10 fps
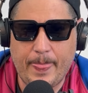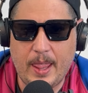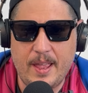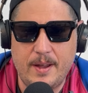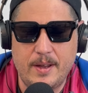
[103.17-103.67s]

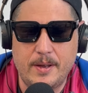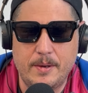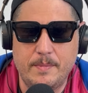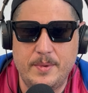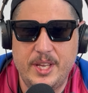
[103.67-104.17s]

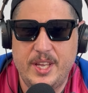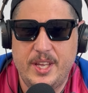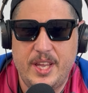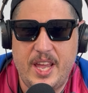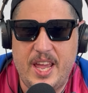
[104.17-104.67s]

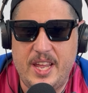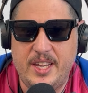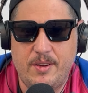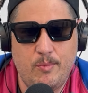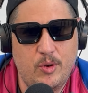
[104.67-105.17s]
and
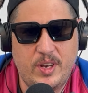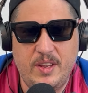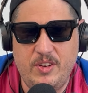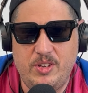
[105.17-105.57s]
it will give you